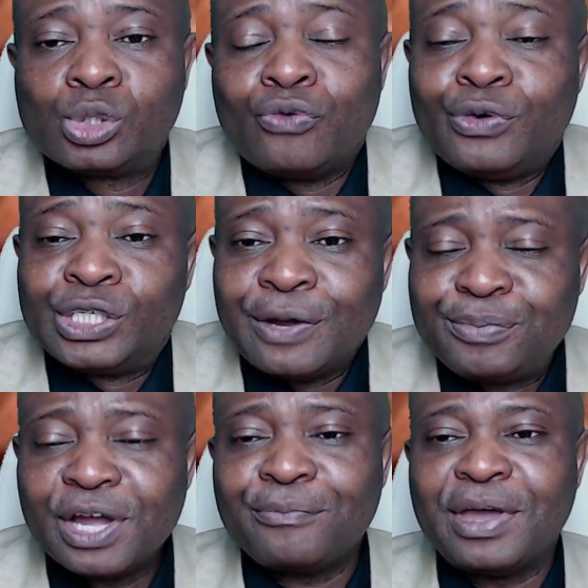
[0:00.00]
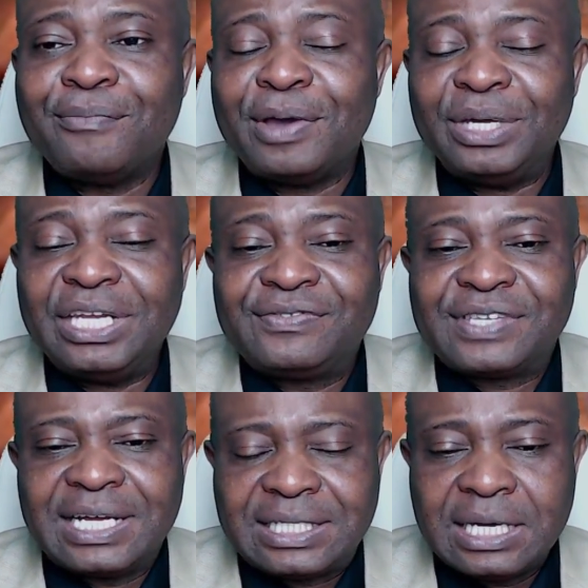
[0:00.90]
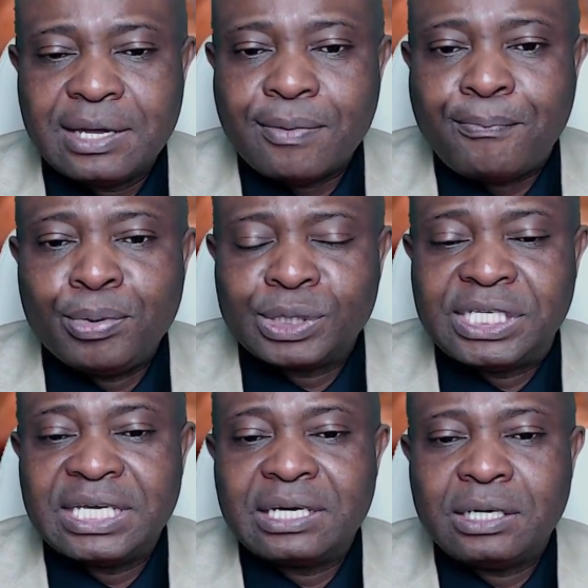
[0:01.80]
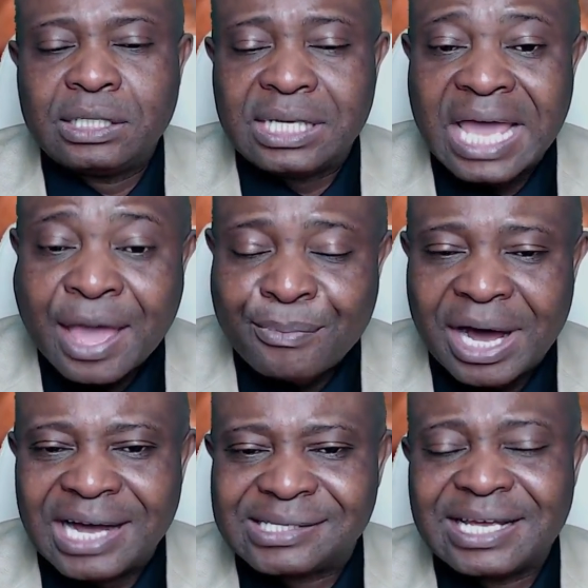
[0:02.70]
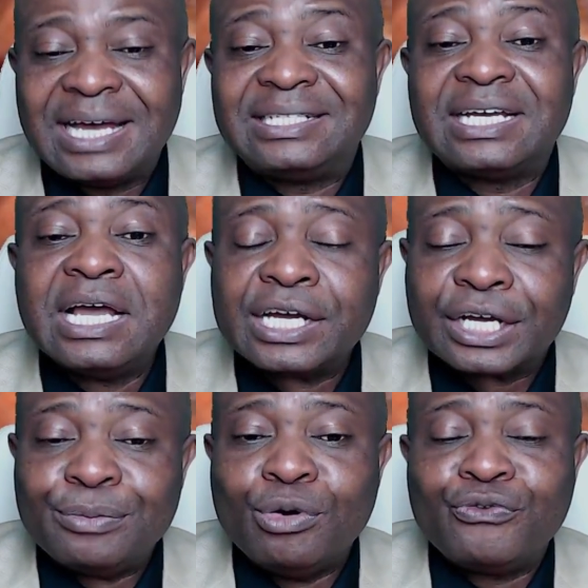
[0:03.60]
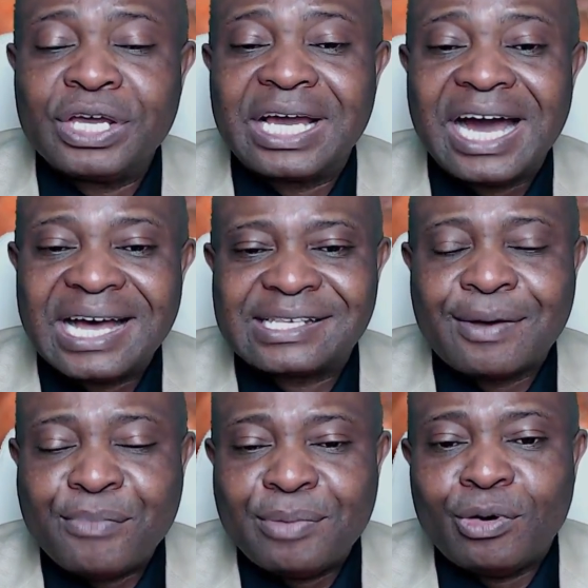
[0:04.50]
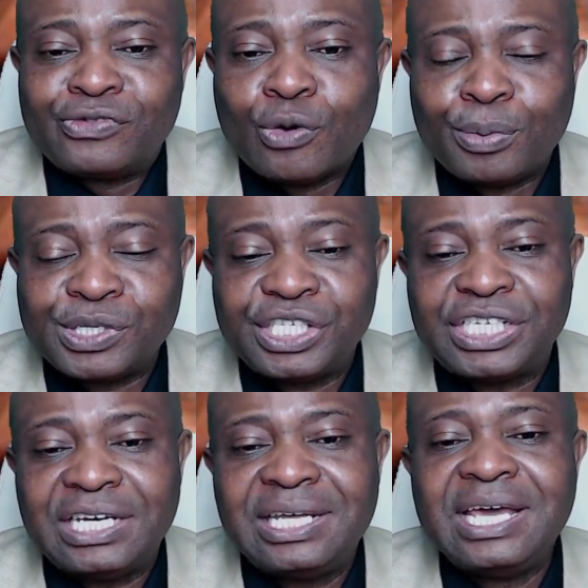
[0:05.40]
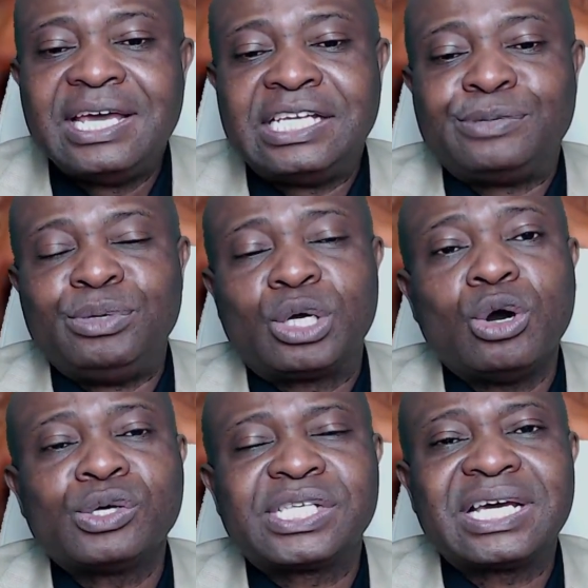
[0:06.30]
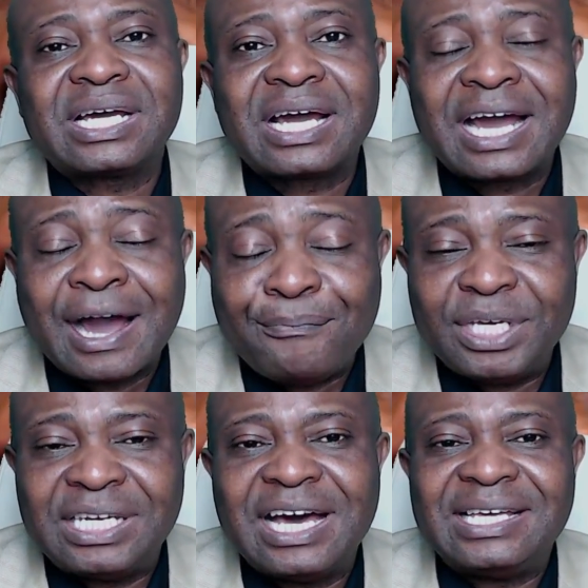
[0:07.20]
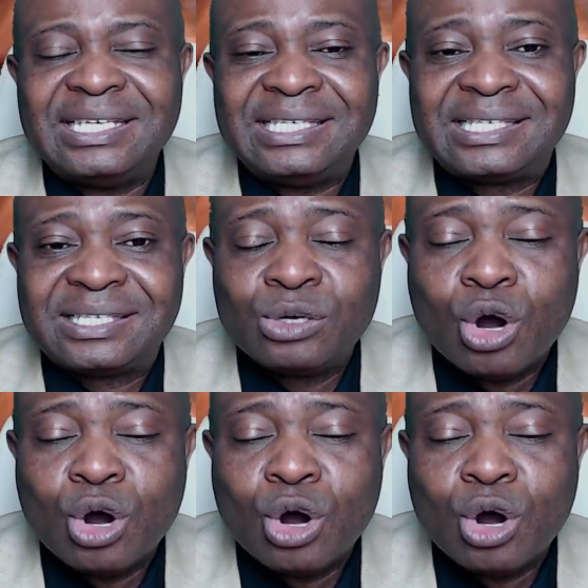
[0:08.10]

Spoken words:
So for Jean-Pierre Bemba, I believe that putting him aside, removing as a member of the opposition, because Kabila is